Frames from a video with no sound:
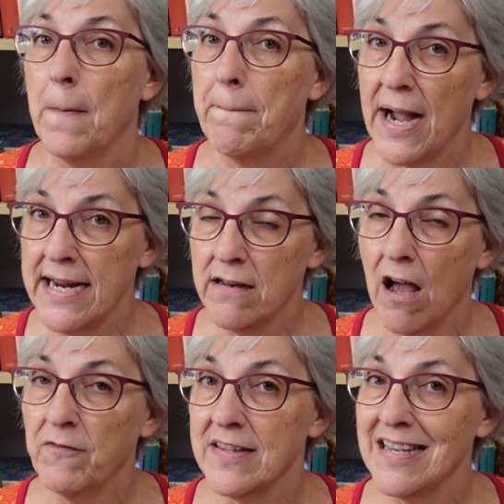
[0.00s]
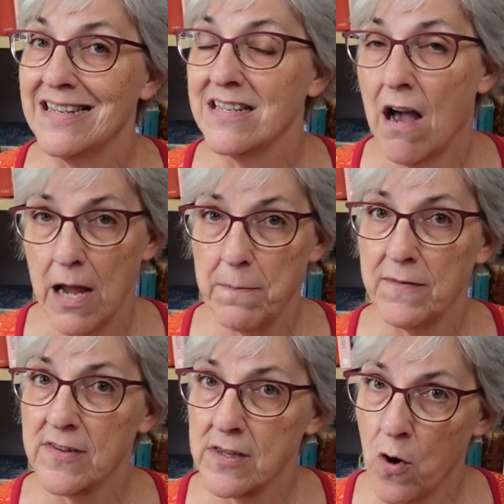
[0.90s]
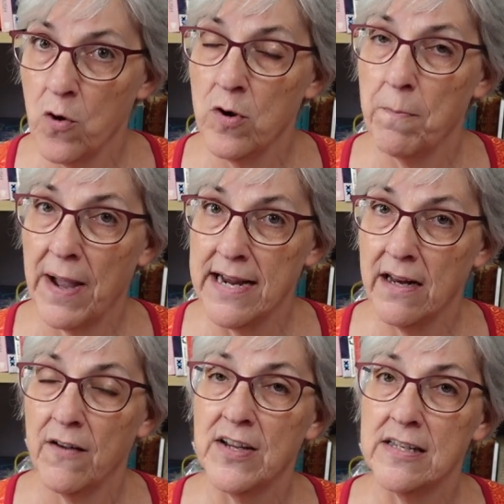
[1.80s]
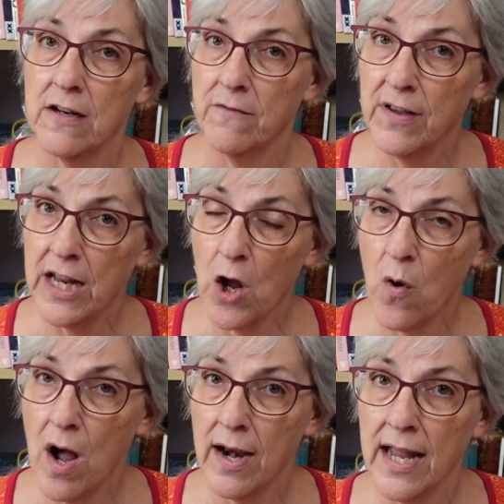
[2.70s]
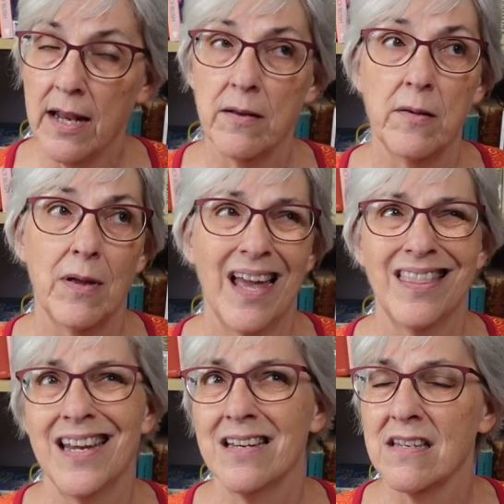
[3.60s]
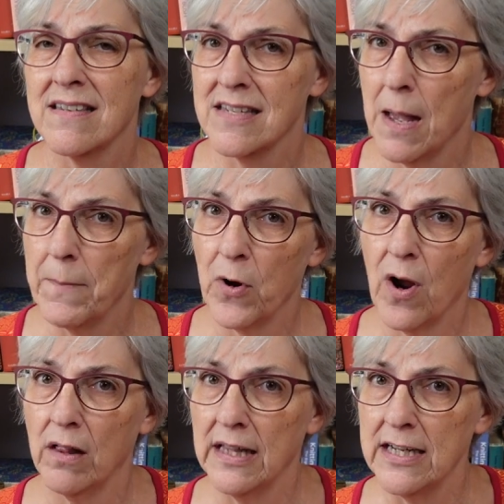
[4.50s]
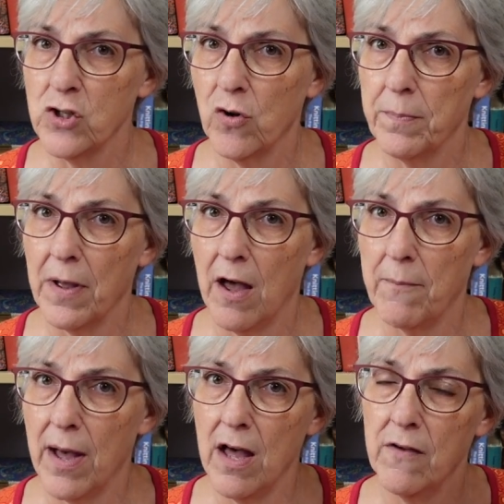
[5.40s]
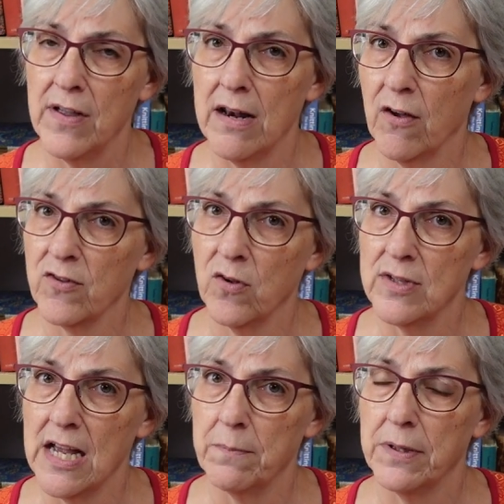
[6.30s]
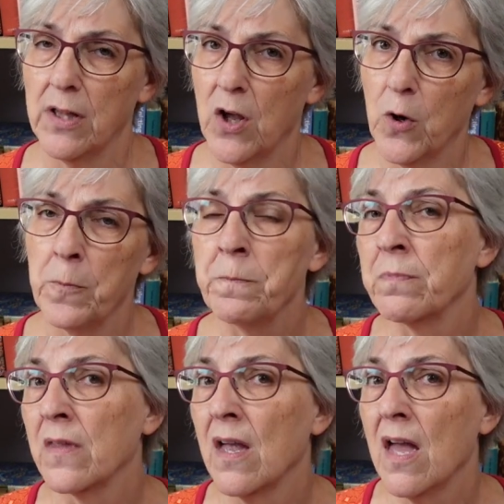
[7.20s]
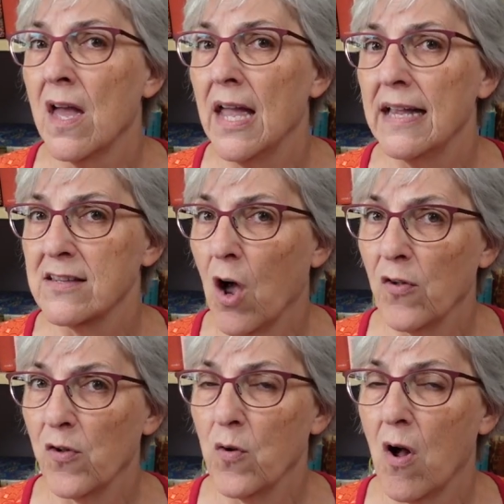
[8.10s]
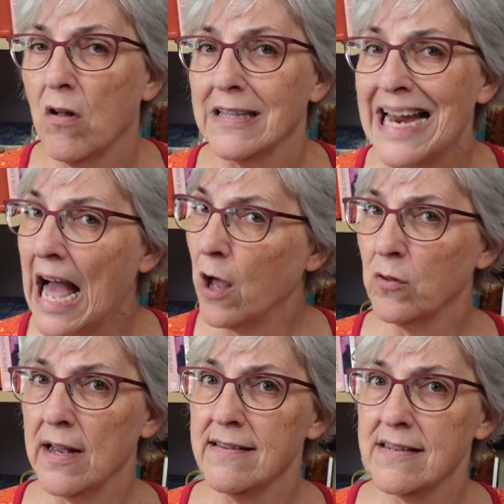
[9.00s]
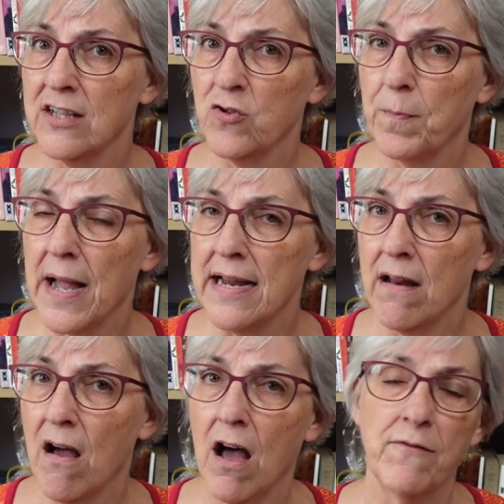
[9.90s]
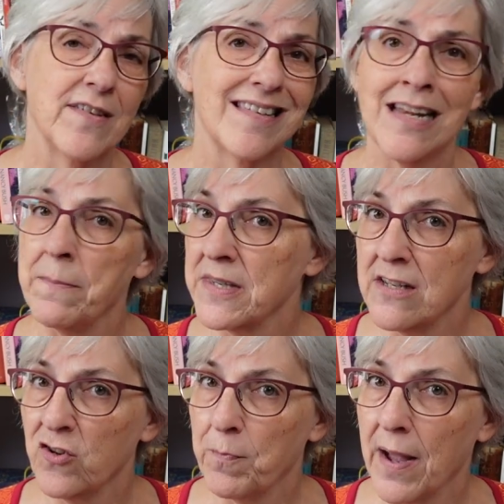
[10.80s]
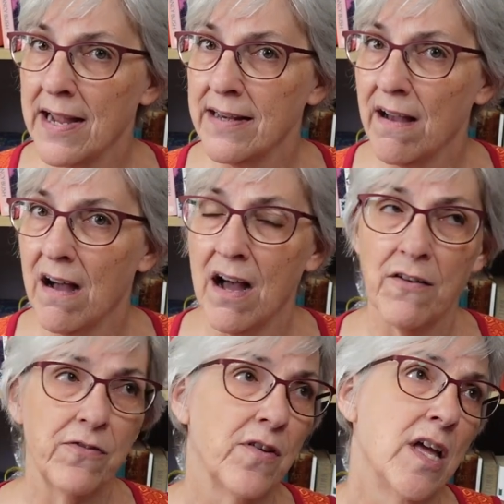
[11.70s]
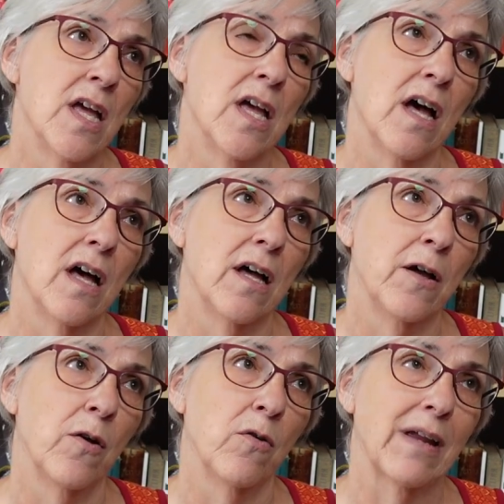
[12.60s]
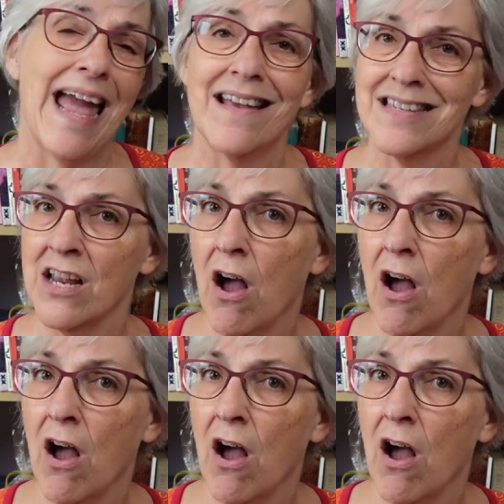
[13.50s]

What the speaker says: bind off. It's a type of sewn bind off. I did a video on it, I think in December. I'll link to up above and also down below. It's also called an outline stitch bind off, stem stitch bind off, casting